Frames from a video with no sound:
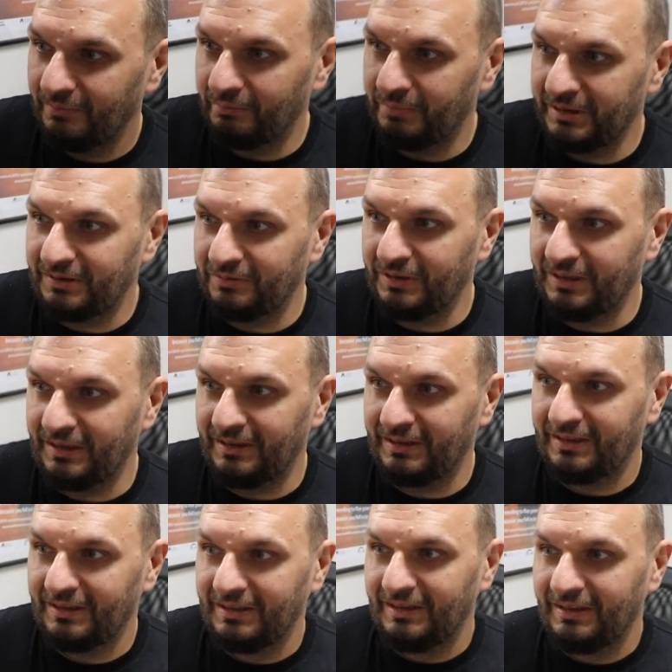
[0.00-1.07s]

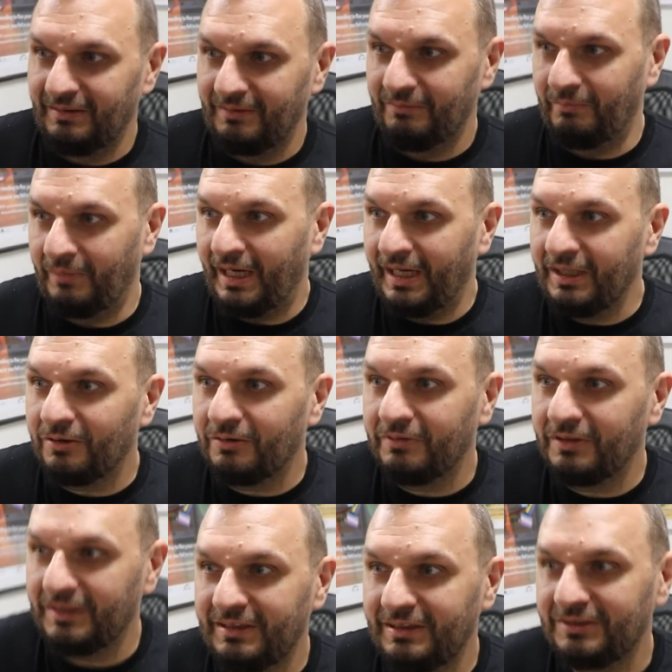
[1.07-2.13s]
between my
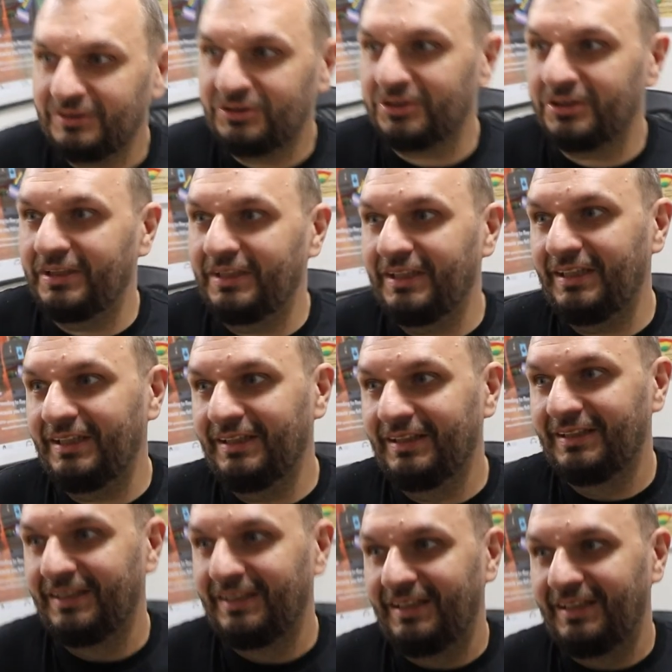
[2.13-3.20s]
own journey
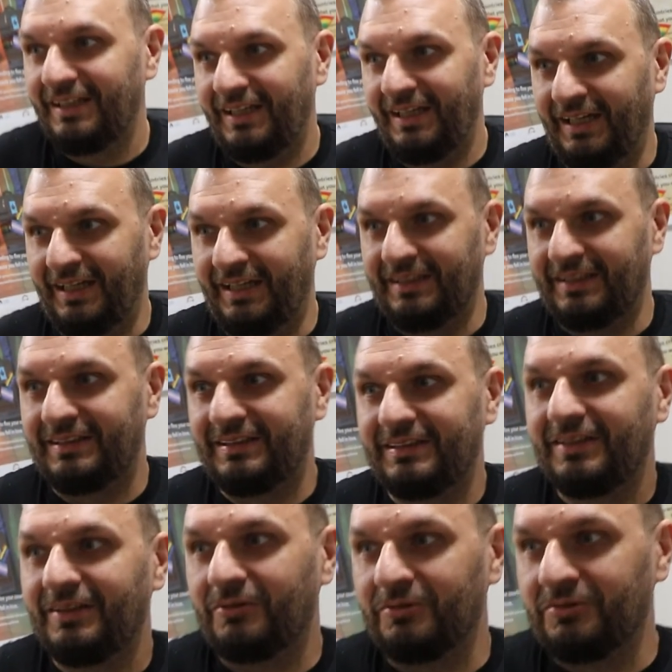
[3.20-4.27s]
and
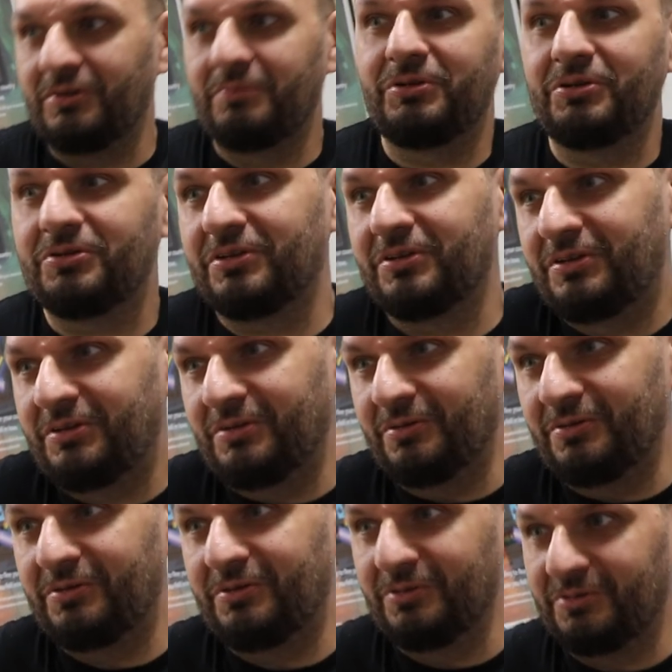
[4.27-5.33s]
contribution
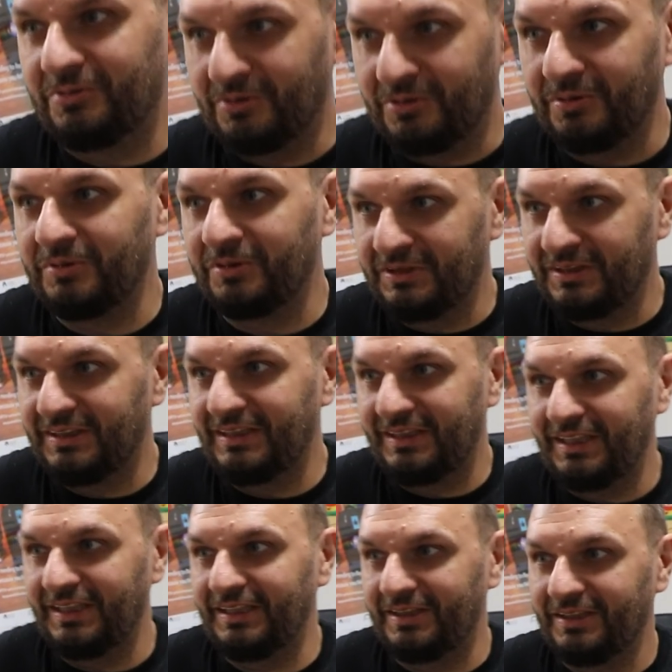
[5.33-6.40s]
to community
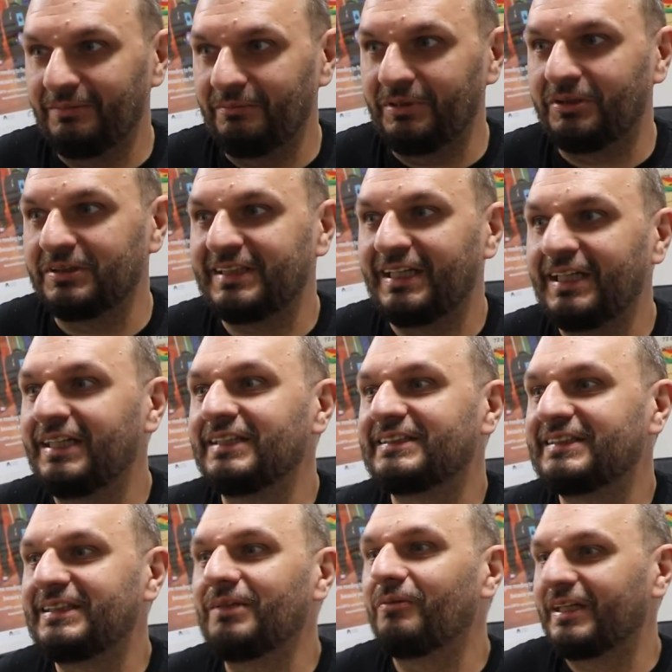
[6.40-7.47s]
here, because I can
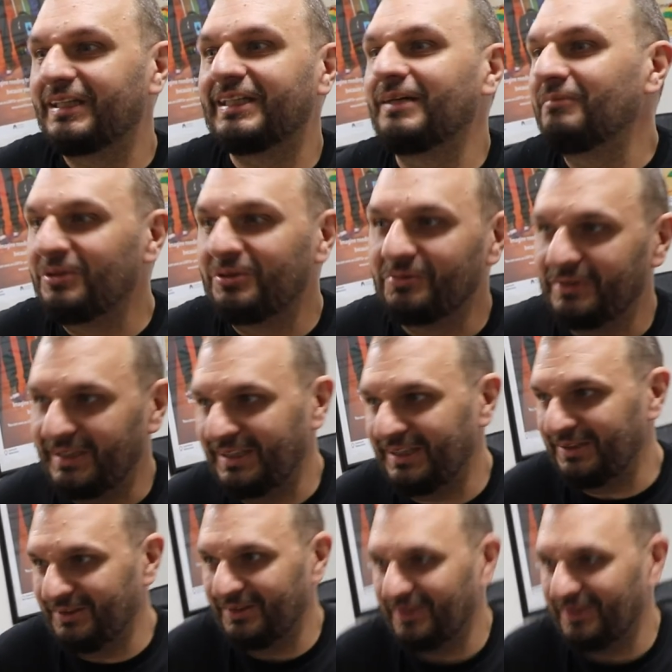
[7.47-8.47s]
see what I'm doing, you